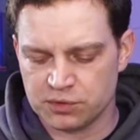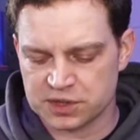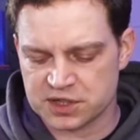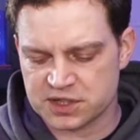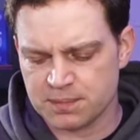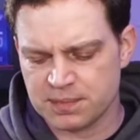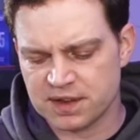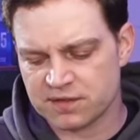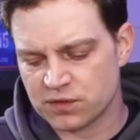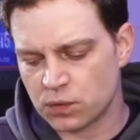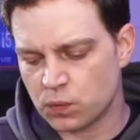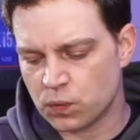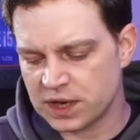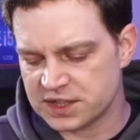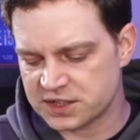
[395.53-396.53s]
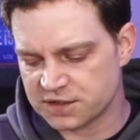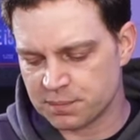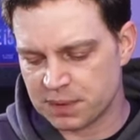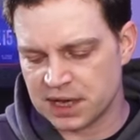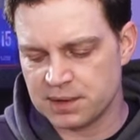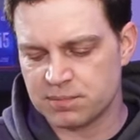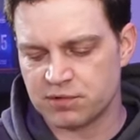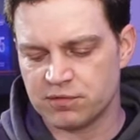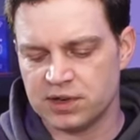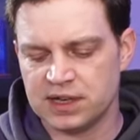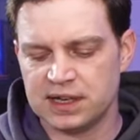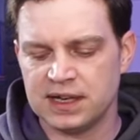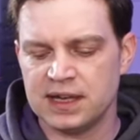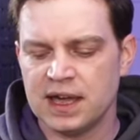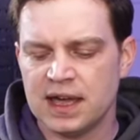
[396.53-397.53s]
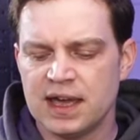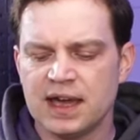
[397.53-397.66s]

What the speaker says: which is a bit of a waste of paper really.